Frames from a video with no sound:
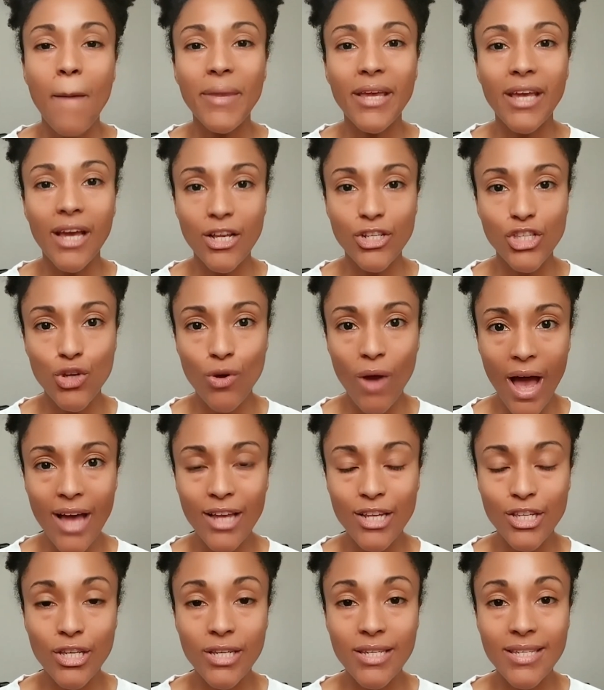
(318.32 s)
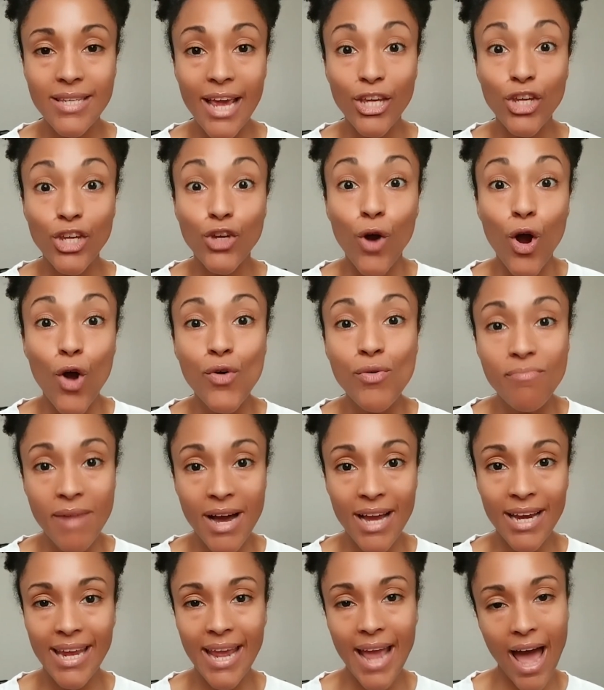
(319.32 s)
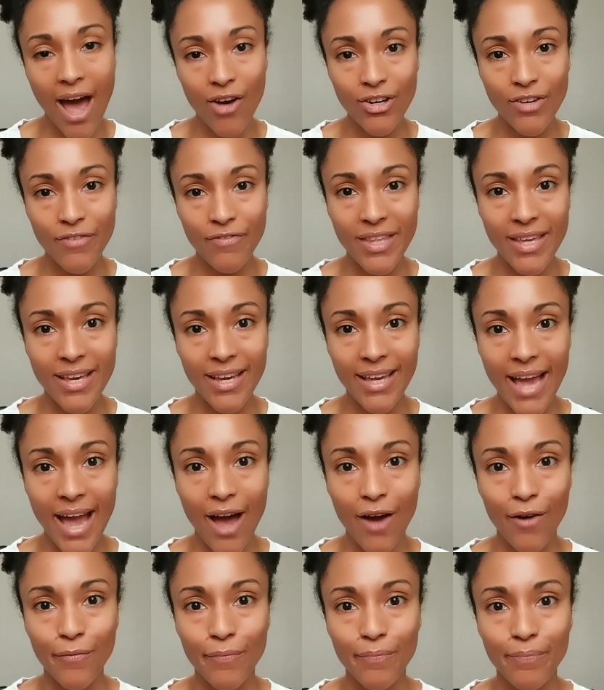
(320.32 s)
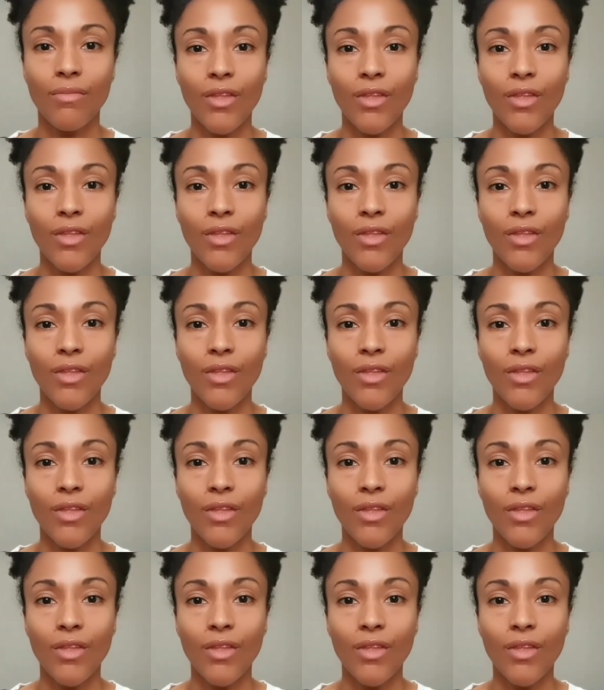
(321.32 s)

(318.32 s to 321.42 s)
because you had to take your own money out of the account.